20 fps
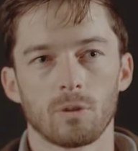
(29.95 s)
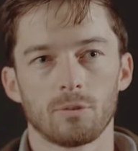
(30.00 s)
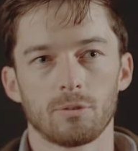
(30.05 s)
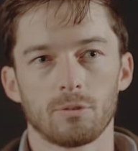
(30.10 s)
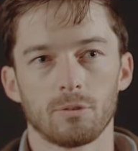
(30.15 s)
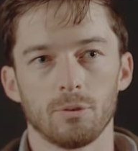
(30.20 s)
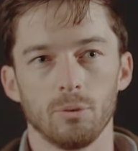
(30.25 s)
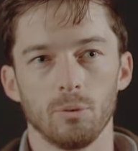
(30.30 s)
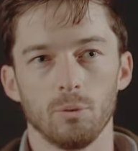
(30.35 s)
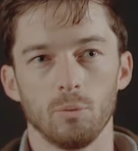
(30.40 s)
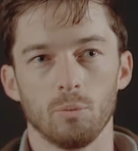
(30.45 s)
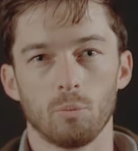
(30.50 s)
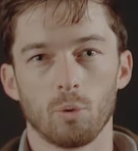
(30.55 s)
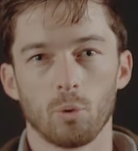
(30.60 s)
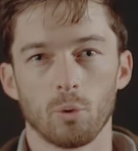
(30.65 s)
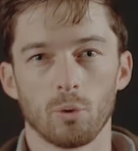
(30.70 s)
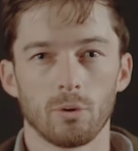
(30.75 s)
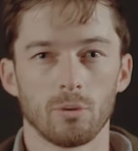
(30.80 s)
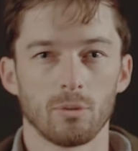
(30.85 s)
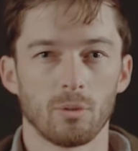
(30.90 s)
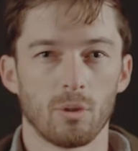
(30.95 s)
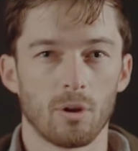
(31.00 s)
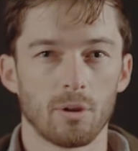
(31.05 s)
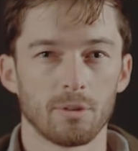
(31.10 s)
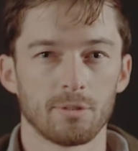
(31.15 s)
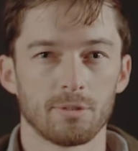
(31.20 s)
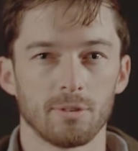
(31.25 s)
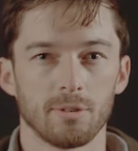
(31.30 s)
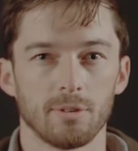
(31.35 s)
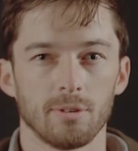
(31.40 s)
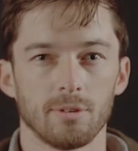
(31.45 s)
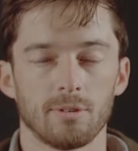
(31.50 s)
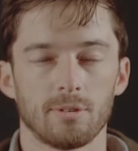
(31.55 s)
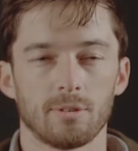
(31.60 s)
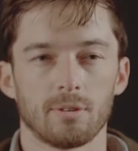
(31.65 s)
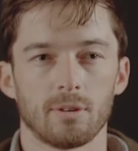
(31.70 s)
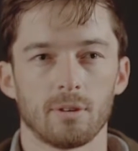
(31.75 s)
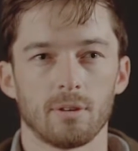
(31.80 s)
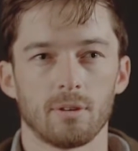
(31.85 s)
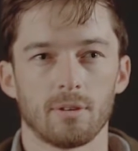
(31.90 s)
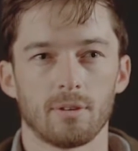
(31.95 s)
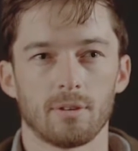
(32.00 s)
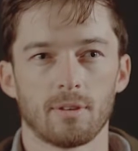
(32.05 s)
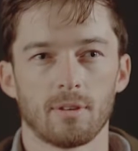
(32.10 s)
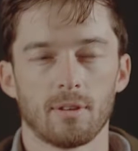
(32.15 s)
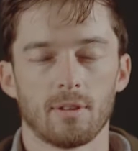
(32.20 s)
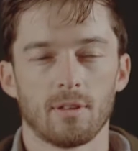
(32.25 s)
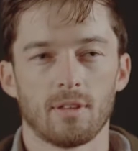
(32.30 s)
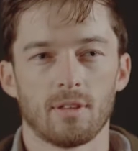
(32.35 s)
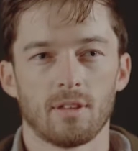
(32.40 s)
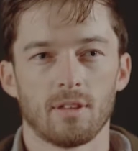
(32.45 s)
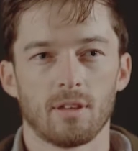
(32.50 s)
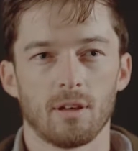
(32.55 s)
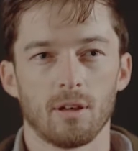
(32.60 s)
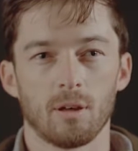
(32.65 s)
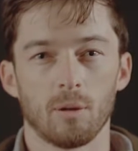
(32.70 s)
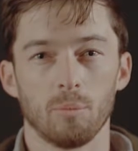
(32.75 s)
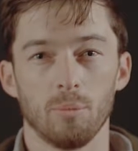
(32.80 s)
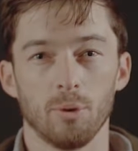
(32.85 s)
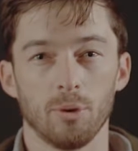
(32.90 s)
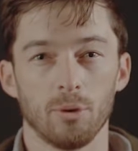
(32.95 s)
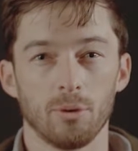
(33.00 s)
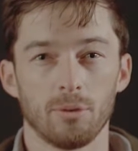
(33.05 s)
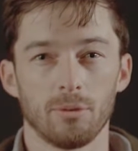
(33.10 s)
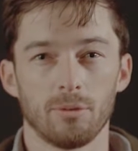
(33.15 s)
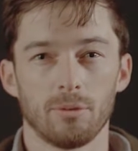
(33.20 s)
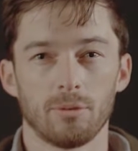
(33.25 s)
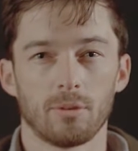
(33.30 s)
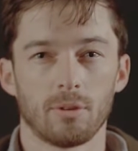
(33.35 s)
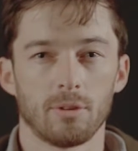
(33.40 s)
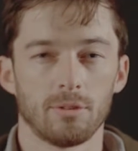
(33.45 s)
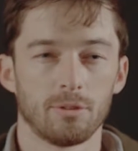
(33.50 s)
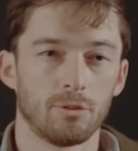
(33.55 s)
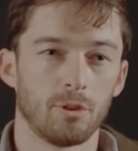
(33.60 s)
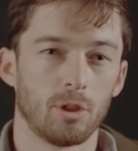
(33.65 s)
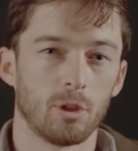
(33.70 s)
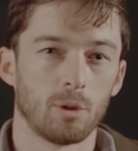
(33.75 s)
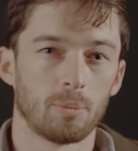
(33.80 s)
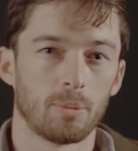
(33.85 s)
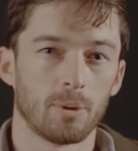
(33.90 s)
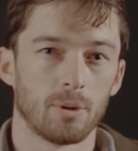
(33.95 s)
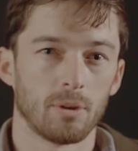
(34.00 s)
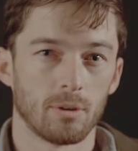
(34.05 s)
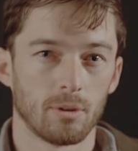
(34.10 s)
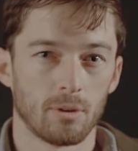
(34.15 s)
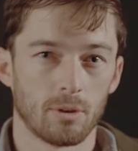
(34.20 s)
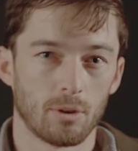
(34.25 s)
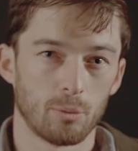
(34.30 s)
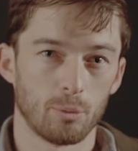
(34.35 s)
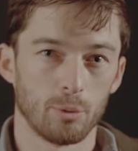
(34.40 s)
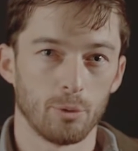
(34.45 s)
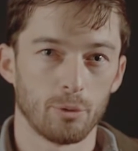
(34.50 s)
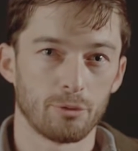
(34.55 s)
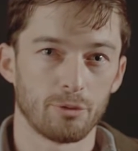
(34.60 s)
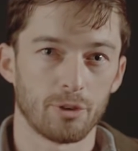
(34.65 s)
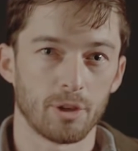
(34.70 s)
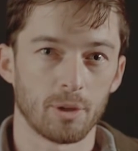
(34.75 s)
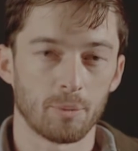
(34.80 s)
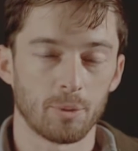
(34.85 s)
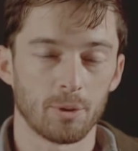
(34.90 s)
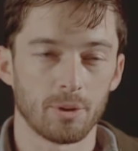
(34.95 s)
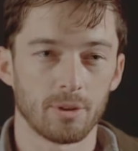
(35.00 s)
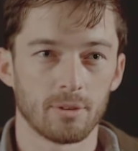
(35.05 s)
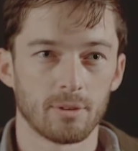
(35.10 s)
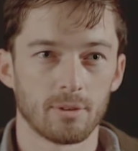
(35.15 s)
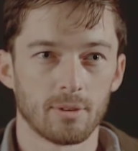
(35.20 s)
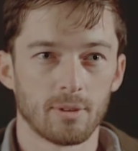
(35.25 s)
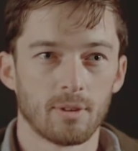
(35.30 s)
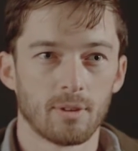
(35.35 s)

to mourn losses, and build and develop a real family